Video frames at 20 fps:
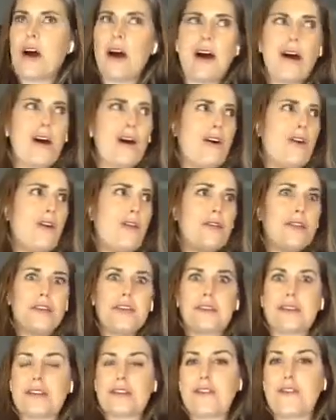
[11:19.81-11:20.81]
"Oh,
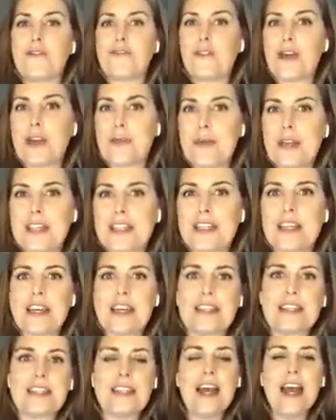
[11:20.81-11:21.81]
this is a free
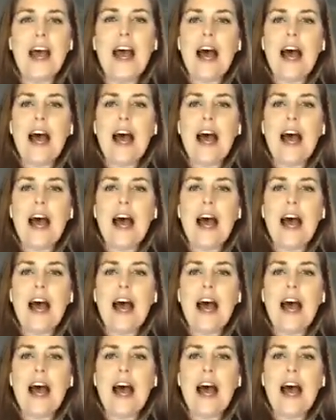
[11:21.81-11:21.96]
business.